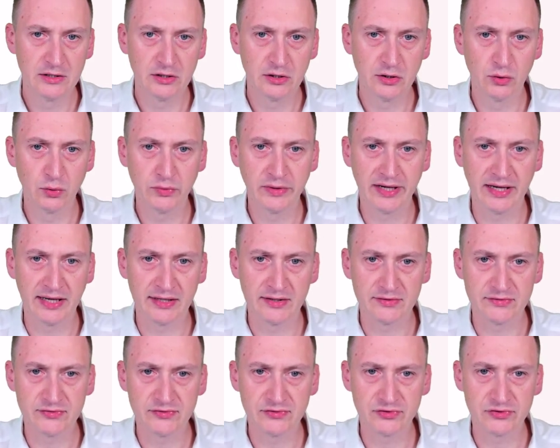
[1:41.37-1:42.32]
Okay,
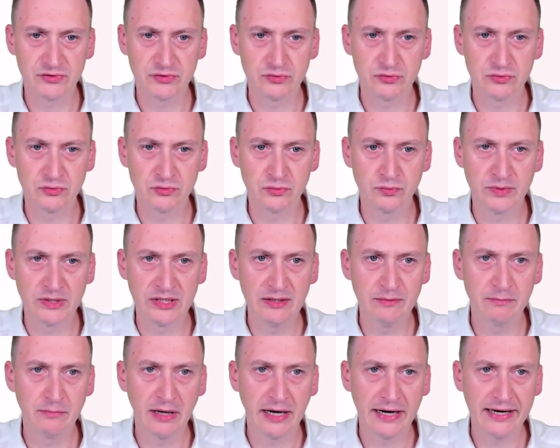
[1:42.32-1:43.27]
so we
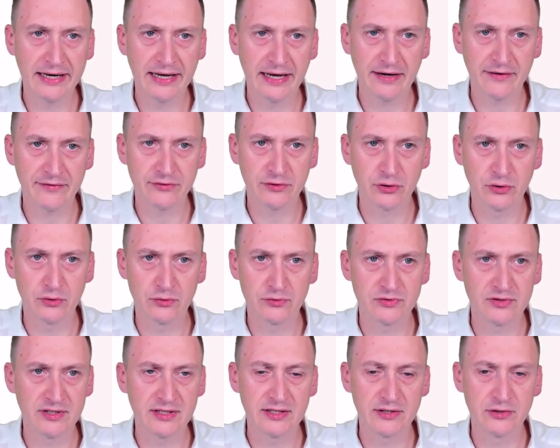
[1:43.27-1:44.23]
might have to go
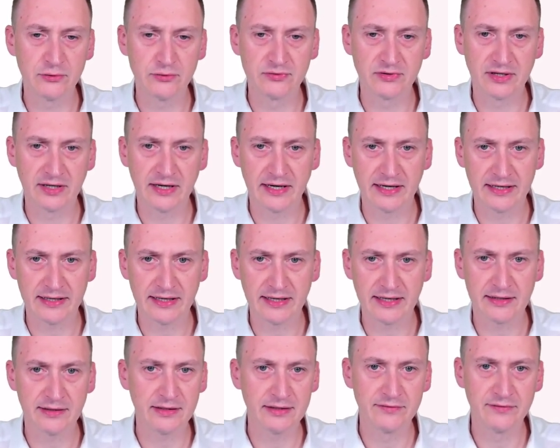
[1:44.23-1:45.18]
to the user guide
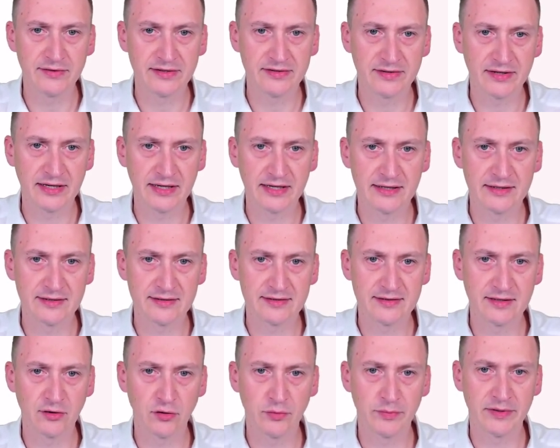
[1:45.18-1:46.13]
and investigate this
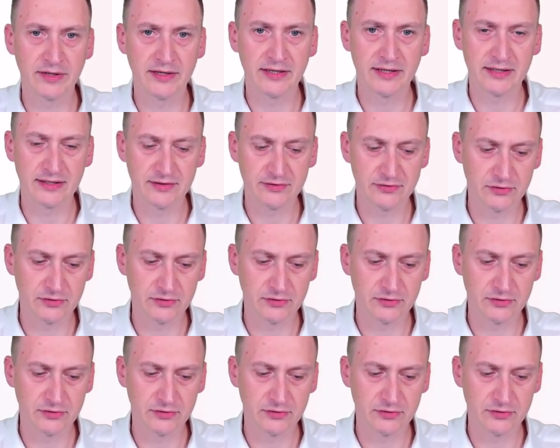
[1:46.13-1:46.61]
a little bit here.